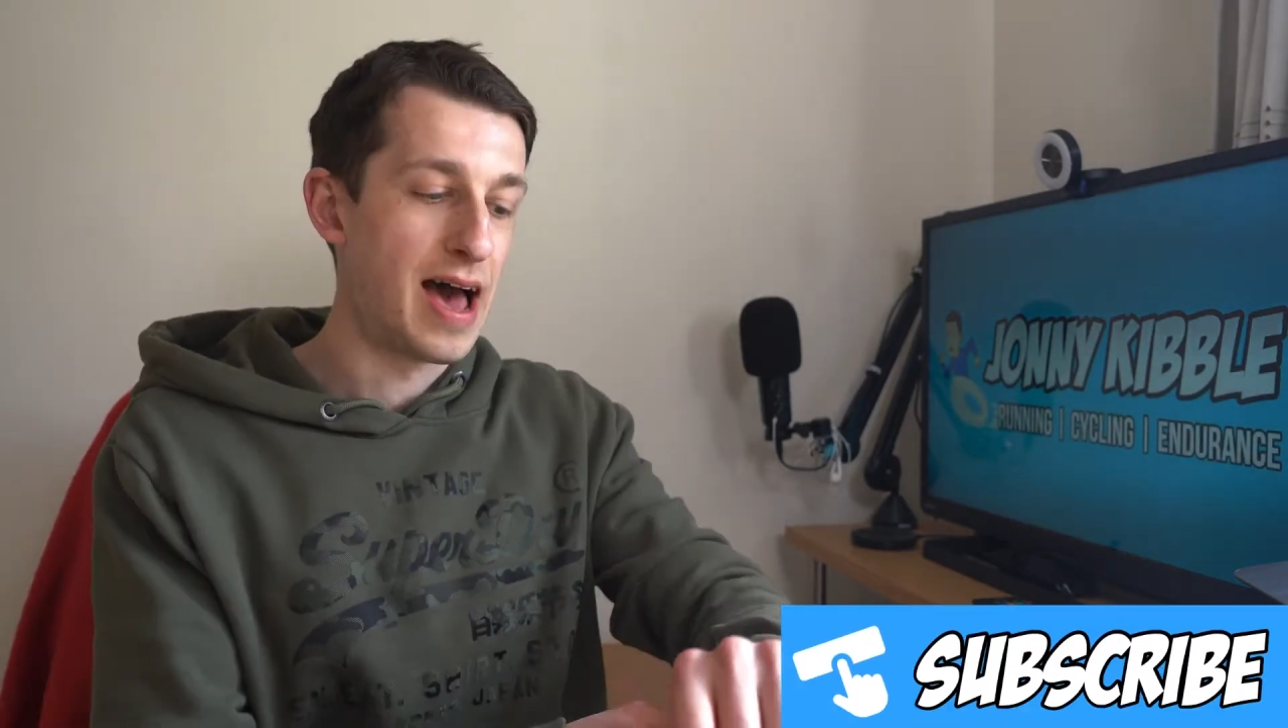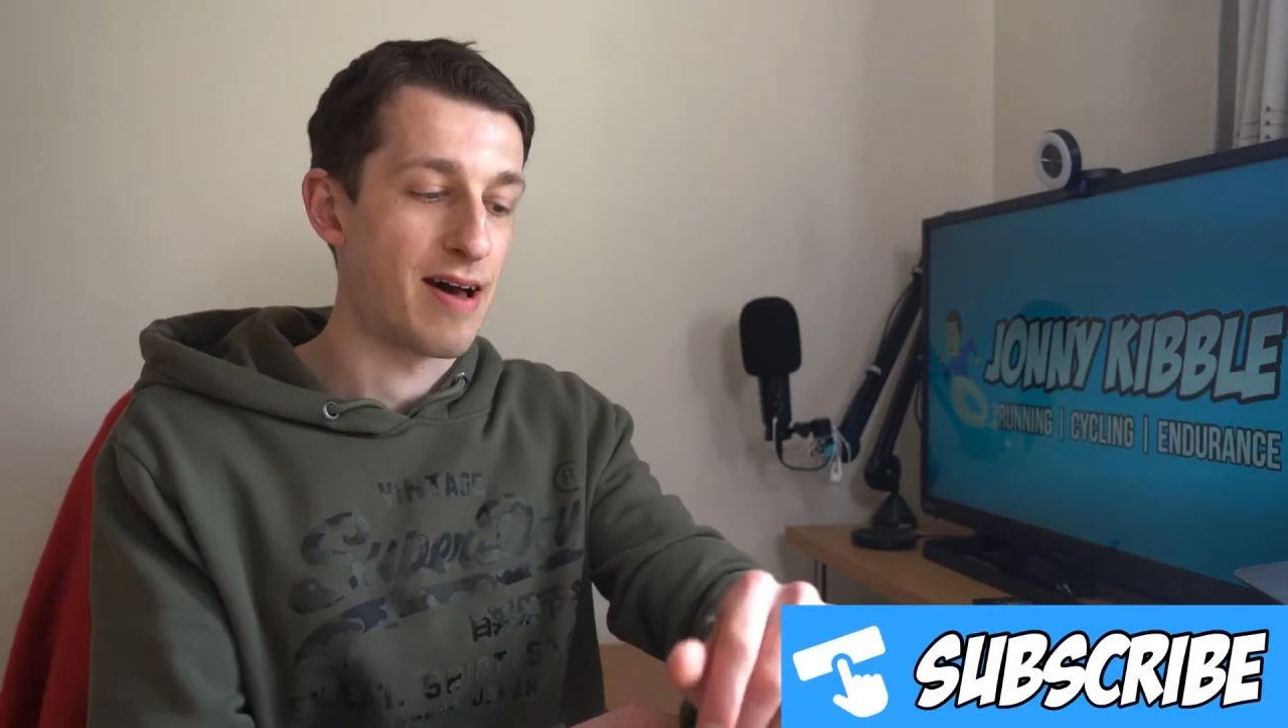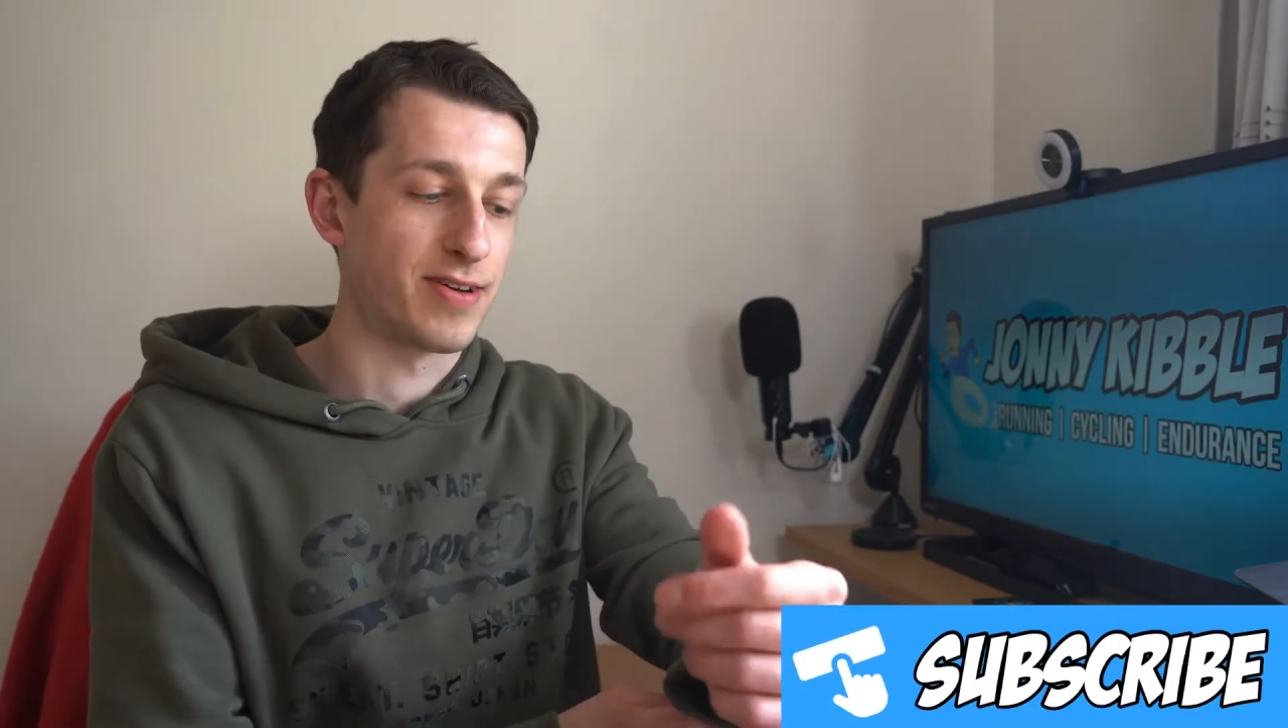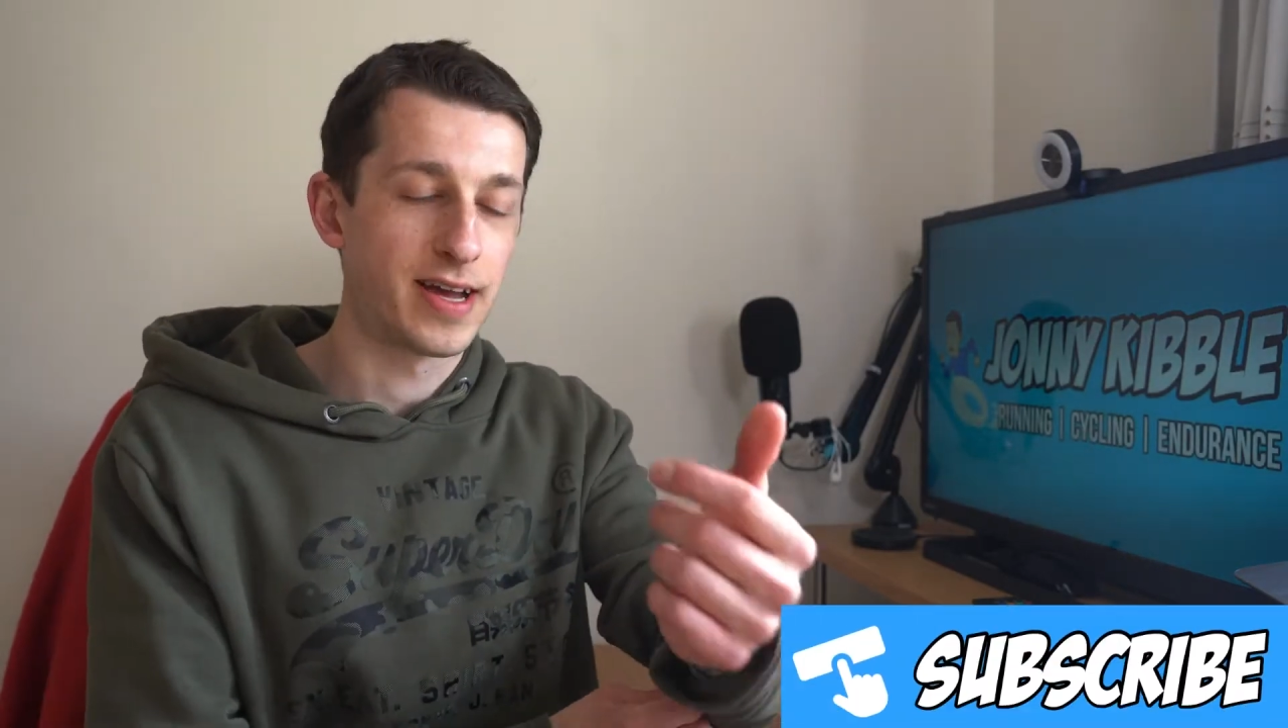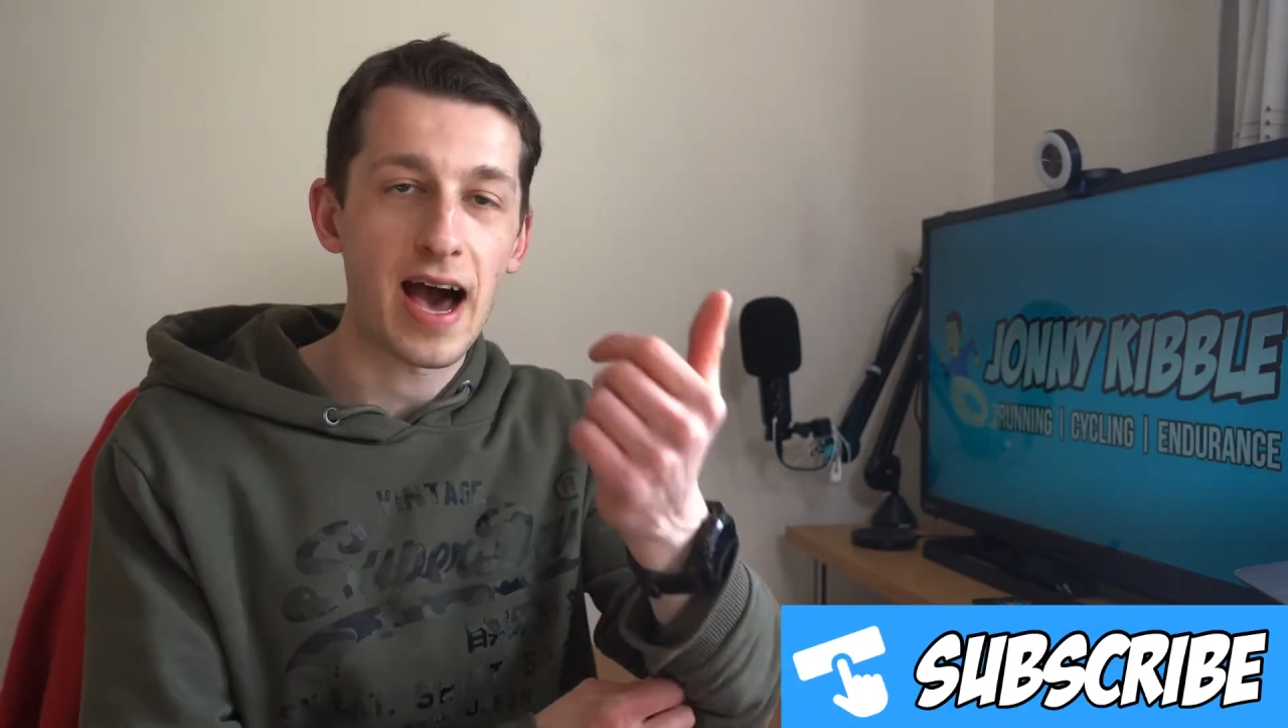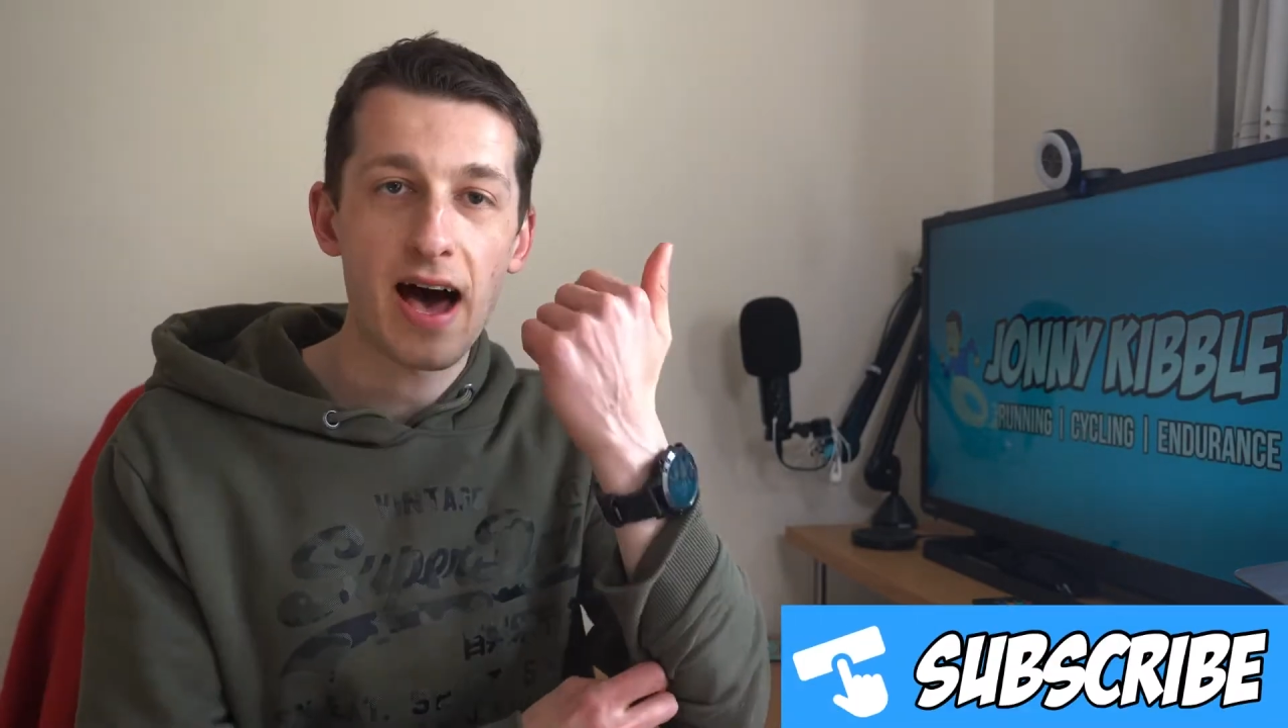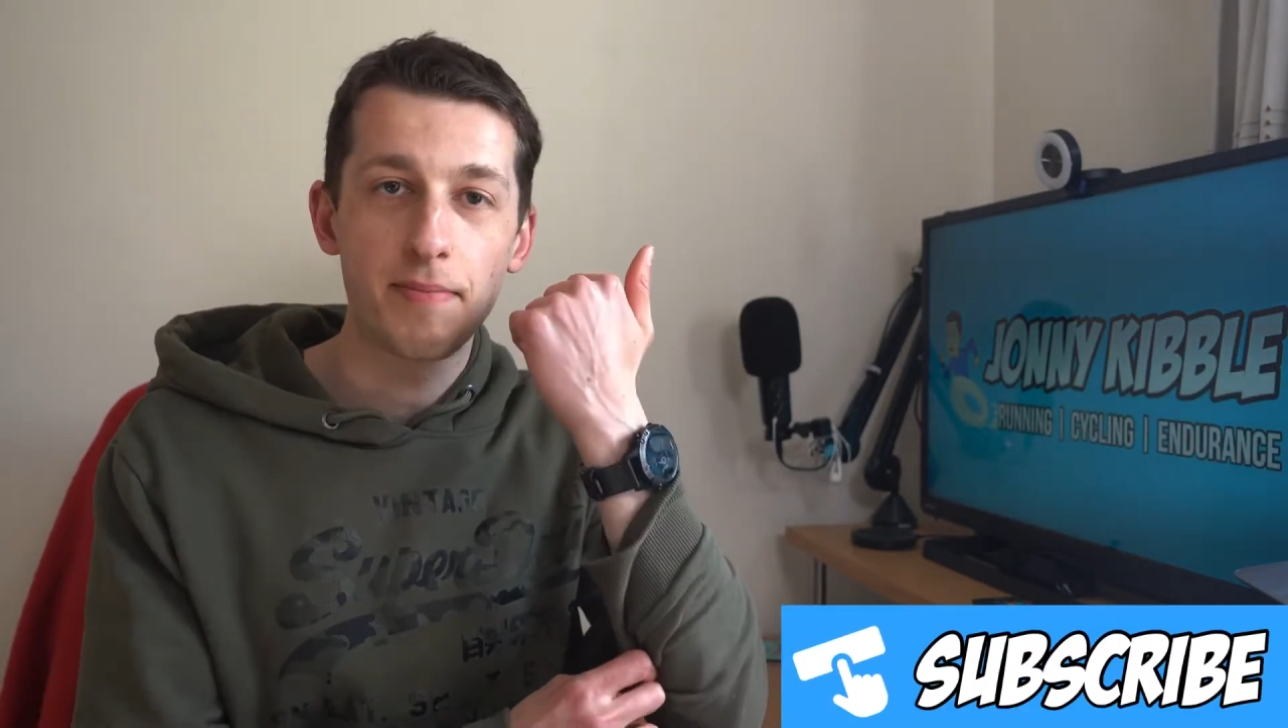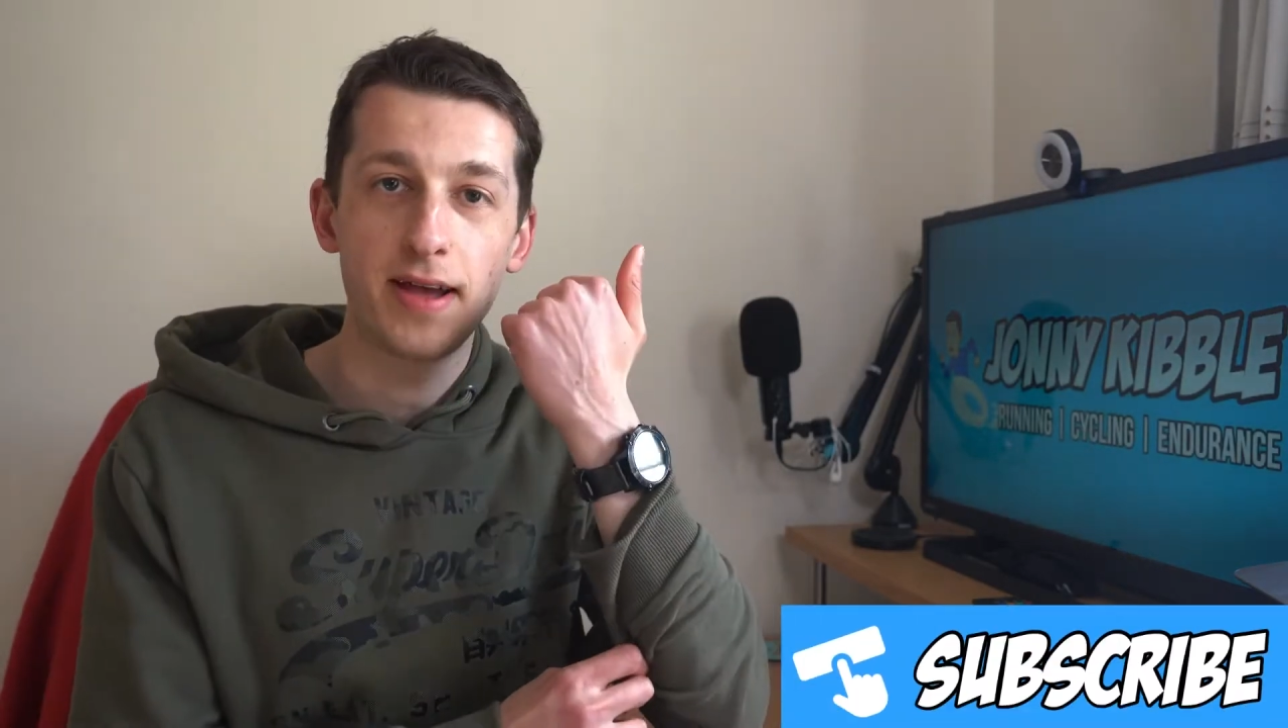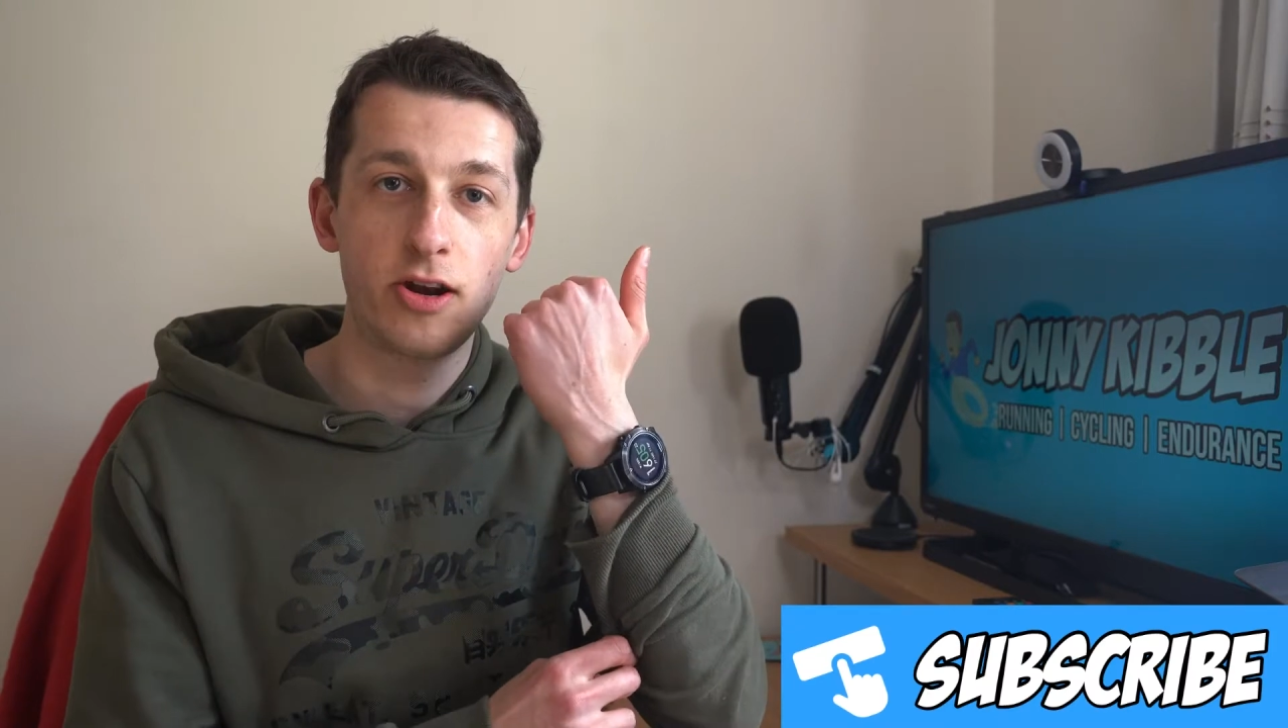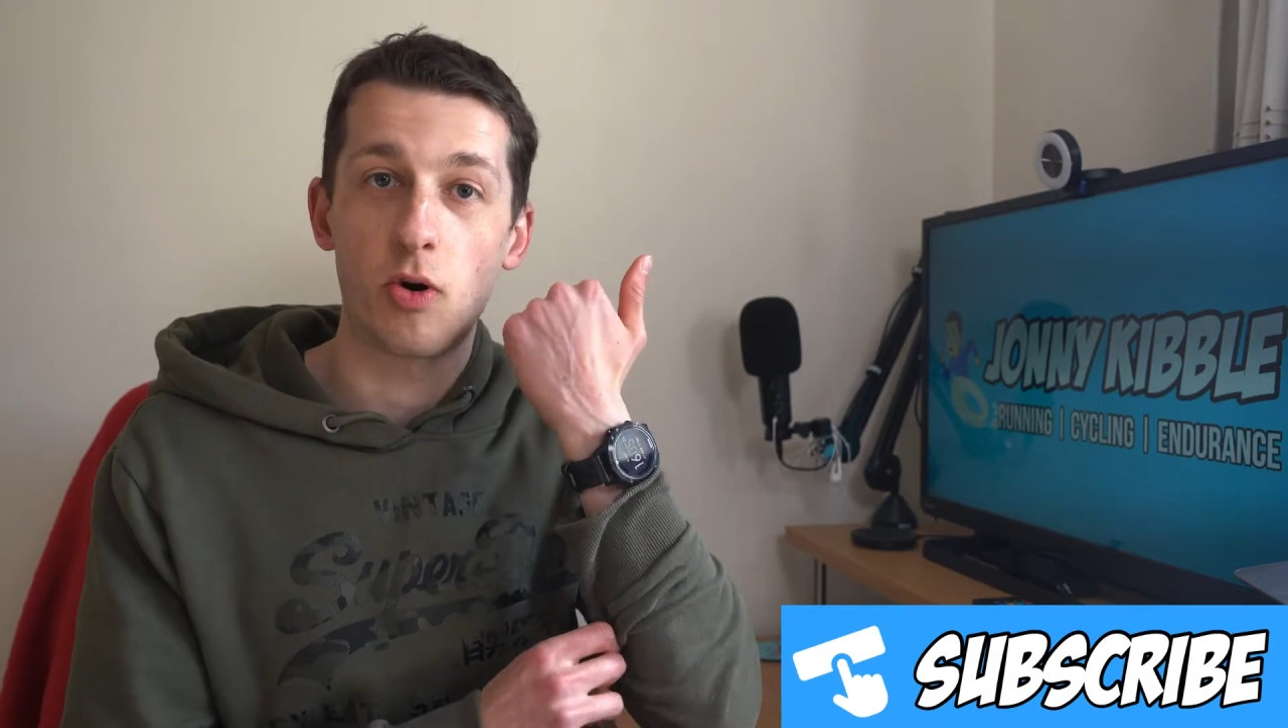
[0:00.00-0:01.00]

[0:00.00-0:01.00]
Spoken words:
have a Garmin